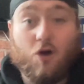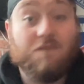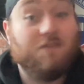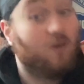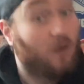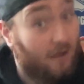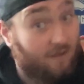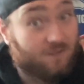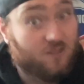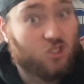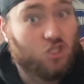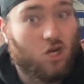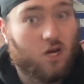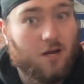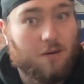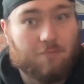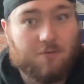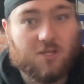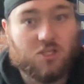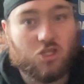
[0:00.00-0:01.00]
If you have
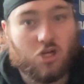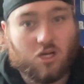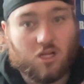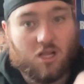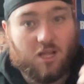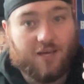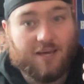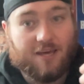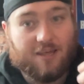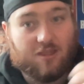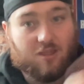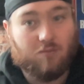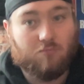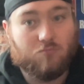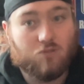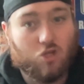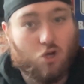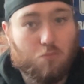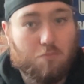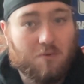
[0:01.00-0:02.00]
enjoyed it, be sure to click it a
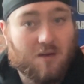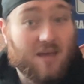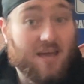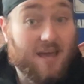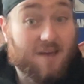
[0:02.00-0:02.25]
thumbs up.